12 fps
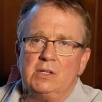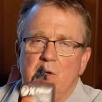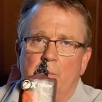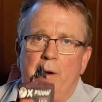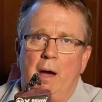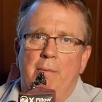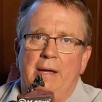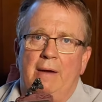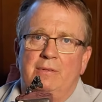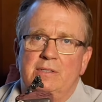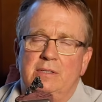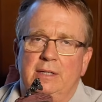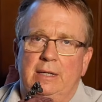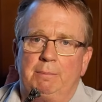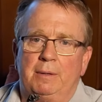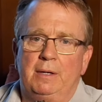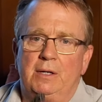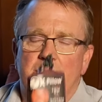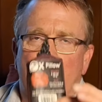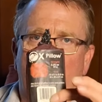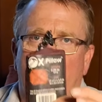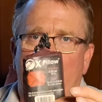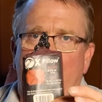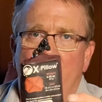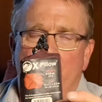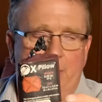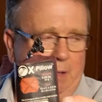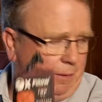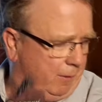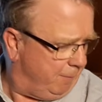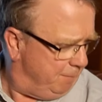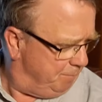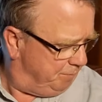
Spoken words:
So I'll probably have to sleep. So I want to have a pillow.